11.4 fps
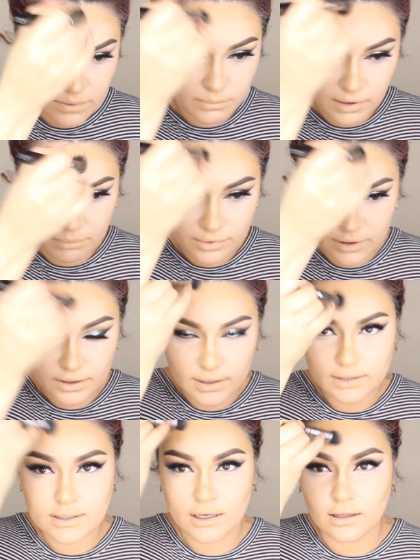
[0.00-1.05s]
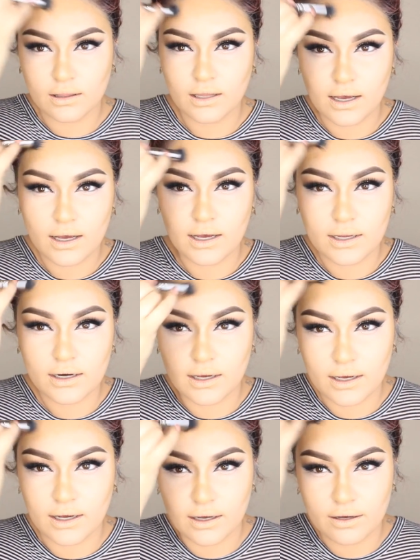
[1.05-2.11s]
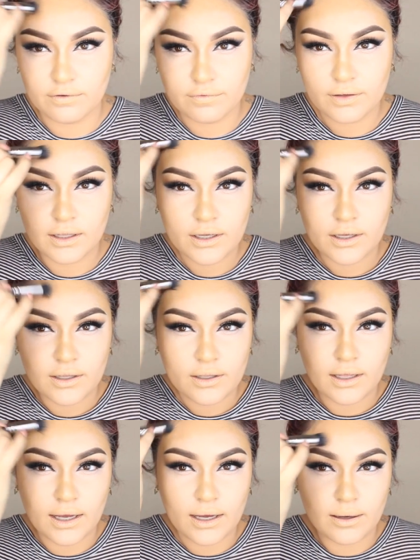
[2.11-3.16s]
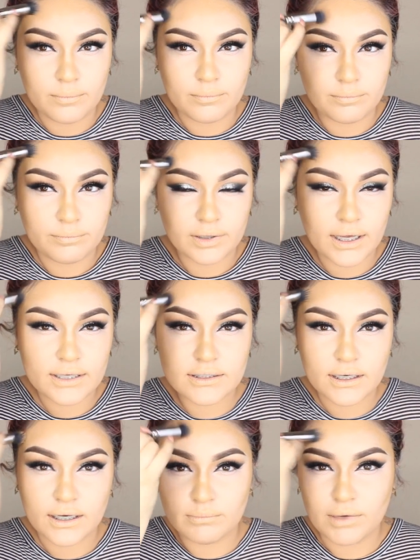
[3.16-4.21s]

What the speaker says: Remember, it's a lot of blending,